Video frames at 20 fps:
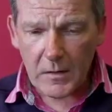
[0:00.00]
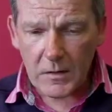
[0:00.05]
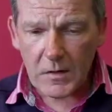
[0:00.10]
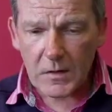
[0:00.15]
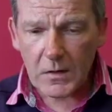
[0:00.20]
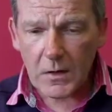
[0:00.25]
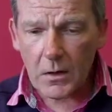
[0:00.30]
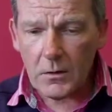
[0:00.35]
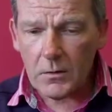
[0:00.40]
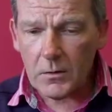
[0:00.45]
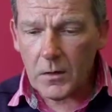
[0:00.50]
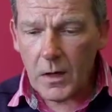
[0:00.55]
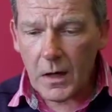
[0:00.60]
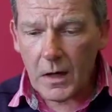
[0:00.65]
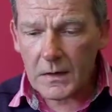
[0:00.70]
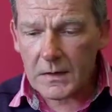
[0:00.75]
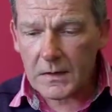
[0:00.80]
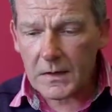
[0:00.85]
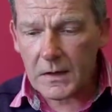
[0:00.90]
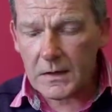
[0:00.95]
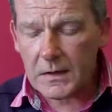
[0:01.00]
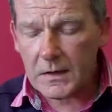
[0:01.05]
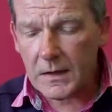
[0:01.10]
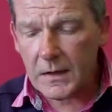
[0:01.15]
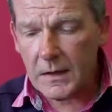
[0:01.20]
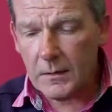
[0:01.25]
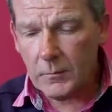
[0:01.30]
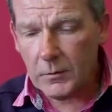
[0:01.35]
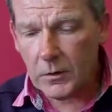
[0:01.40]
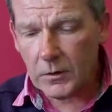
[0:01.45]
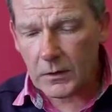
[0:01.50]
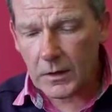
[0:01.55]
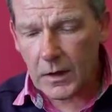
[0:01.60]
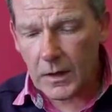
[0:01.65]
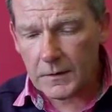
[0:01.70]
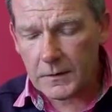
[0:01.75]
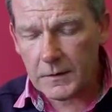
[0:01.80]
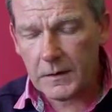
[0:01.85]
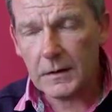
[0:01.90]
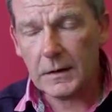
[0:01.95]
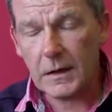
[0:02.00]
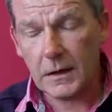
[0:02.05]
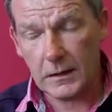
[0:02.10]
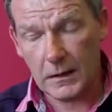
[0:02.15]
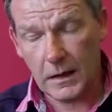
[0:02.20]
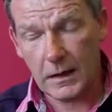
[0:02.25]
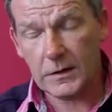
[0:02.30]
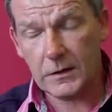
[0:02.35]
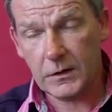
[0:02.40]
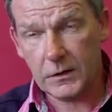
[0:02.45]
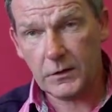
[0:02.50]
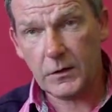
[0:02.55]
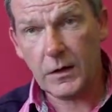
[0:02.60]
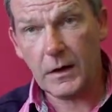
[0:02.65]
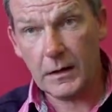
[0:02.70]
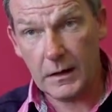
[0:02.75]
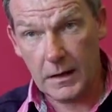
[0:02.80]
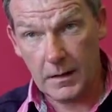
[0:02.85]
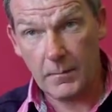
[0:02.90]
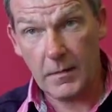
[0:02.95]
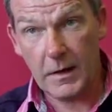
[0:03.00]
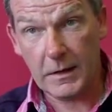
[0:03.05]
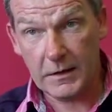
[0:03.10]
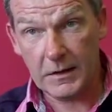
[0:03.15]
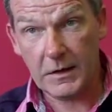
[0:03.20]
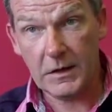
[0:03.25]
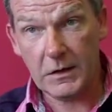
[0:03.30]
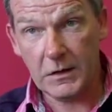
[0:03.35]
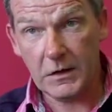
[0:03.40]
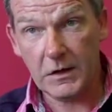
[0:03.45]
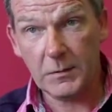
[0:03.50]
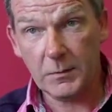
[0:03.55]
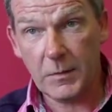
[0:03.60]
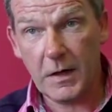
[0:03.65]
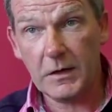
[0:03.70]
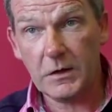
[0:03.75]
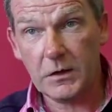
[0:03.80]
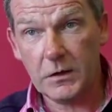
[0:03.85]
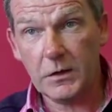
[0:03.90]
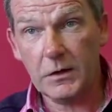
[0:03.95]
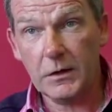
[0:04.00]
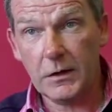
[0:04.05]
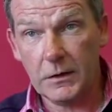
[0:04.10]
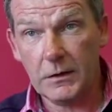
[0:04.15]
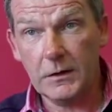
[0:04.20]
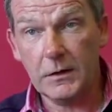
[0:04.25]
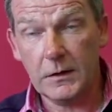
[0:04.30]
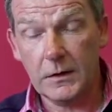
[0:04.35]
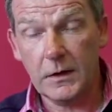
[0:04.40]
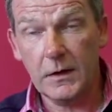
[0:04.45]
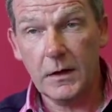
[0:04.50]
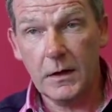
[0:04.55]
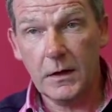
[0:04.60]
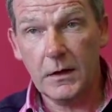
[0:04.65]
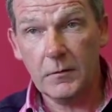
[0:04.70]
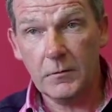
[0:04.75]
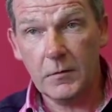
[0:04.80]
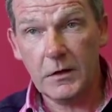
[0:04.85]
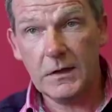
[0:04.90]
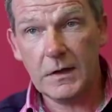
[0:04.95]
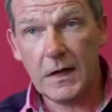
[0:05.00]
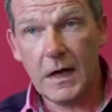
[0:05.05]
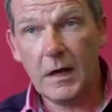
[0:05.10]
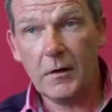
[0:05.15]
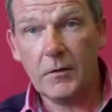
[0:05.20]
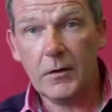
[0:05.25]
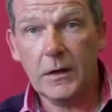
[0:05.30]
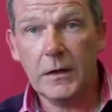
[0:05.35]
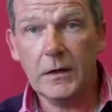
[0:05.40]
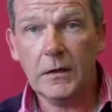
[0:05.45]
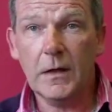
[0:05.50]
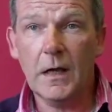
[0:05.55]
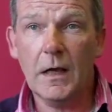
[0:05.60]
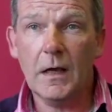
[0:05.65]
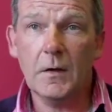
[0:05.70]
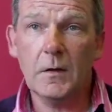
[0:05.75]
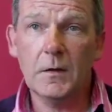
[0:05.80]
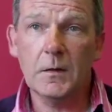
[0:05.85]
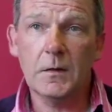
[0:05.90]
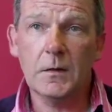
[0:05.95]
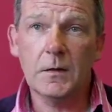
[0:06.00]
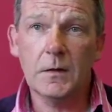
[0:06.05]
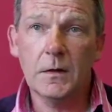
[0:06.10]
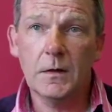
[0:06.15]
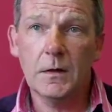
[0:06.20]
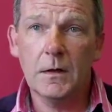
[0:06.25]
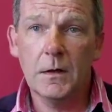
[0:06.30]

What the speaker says: So I said to him, look, I think I'd like to try and get my teacher's pension and retire on ill health.